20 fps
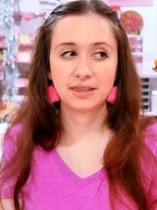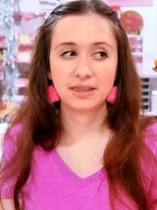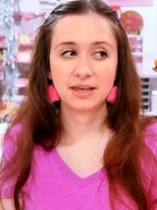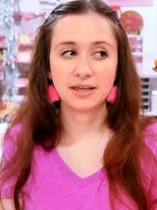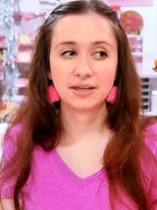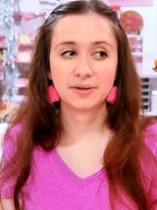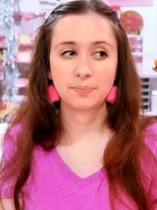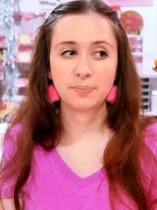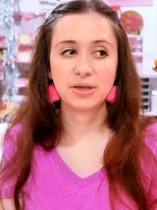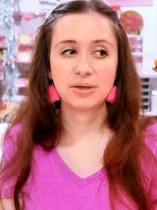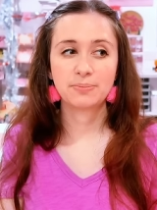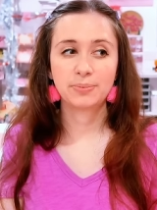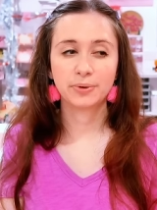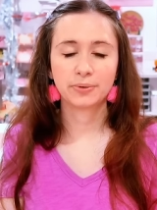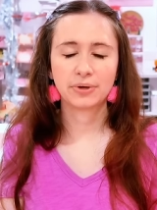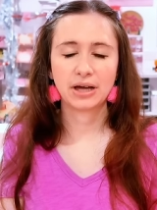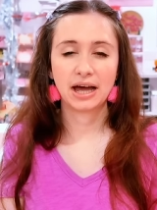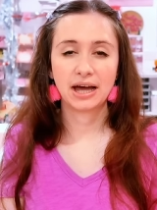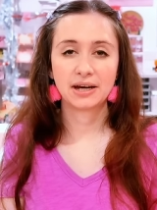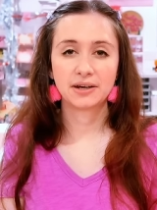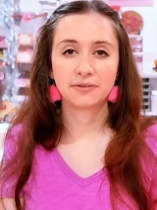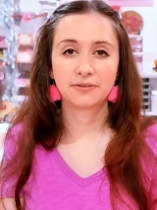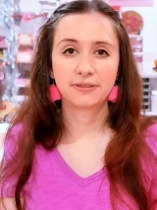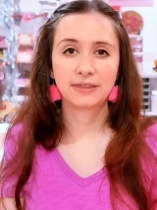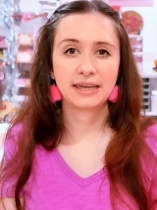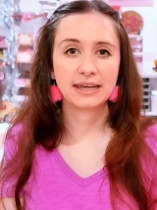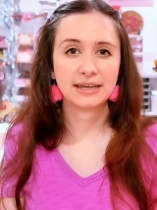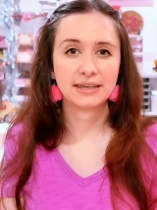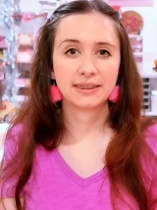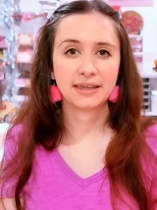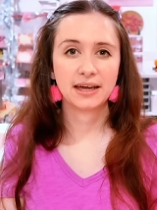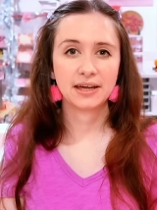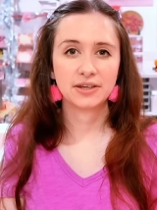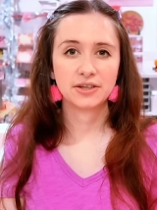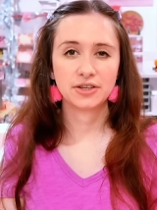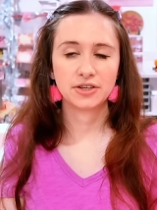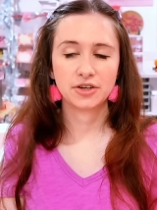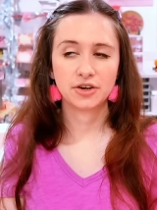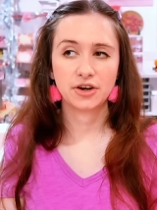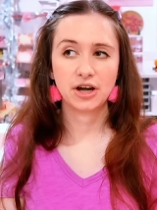I think people kind of think
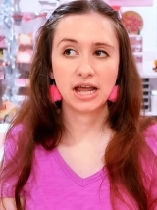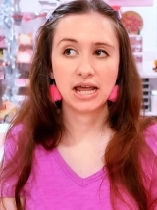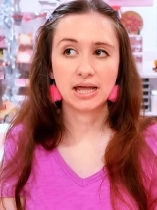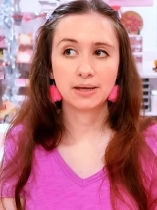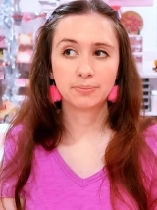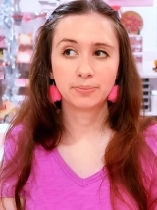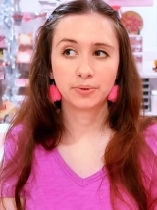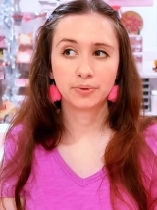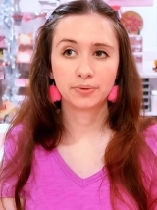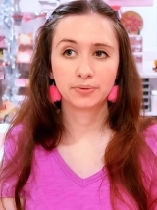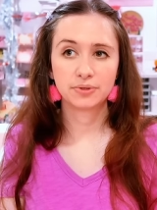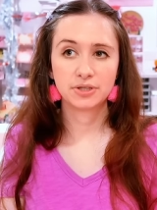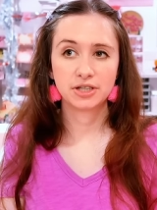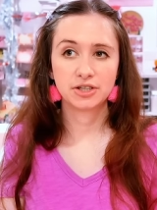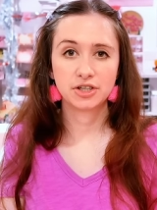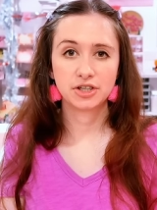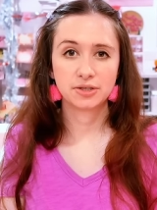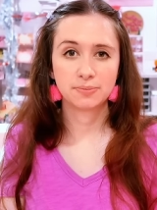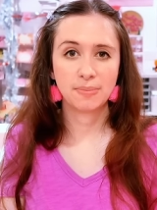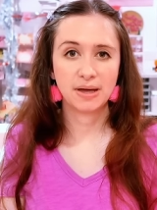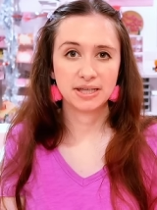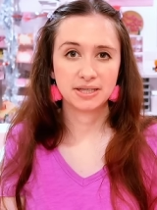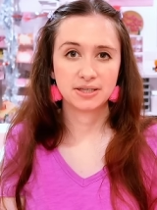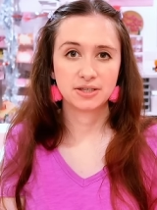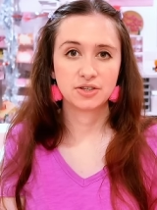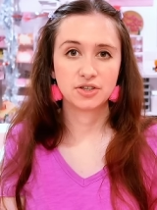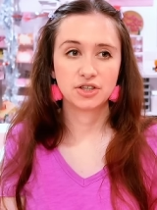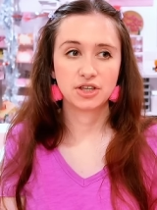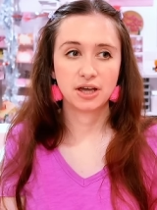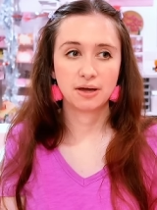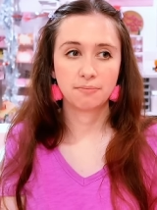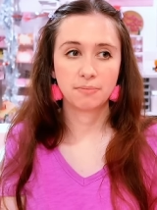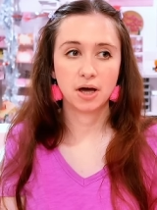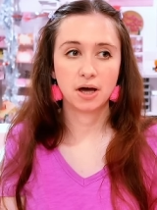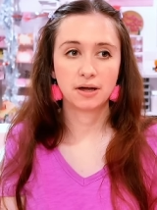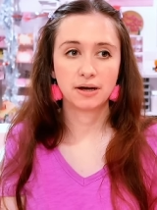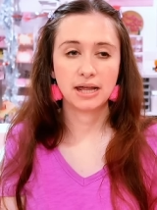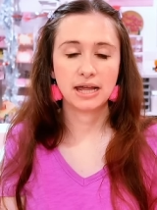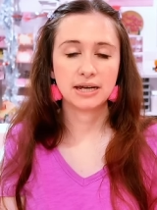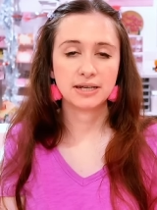that you're able to just message them
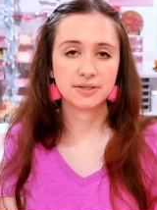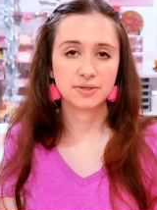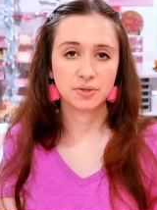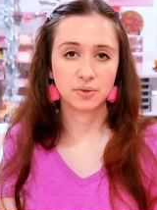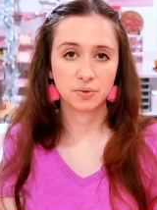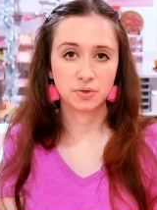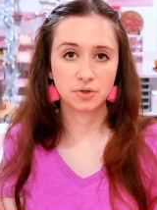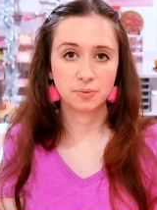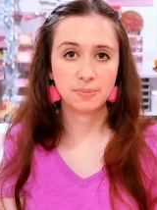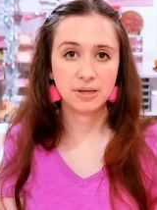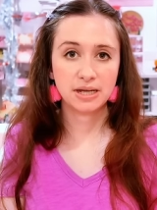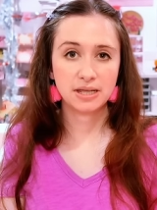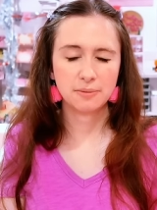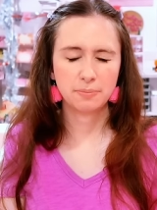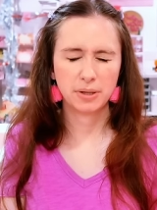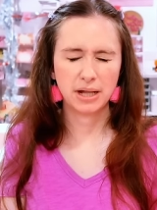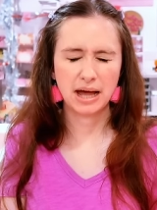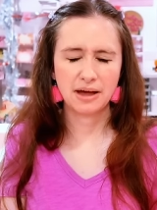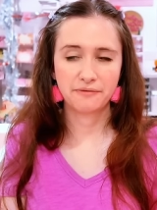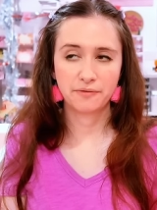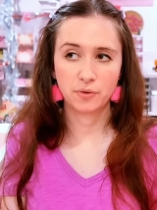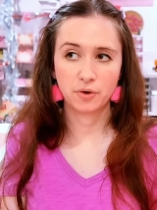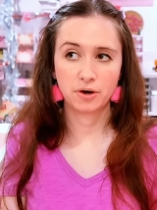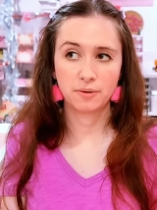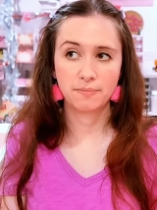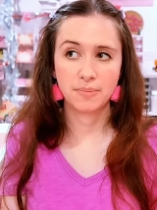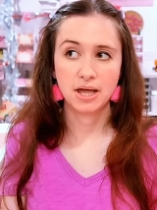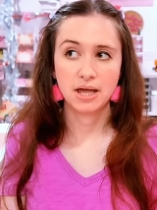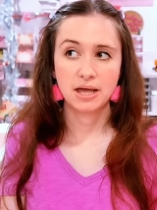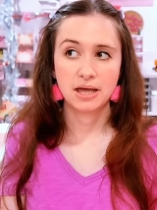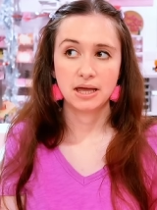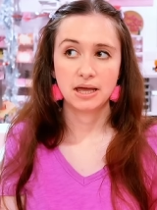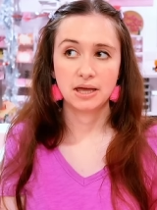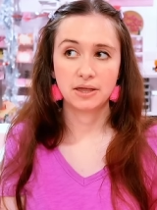on any social media platform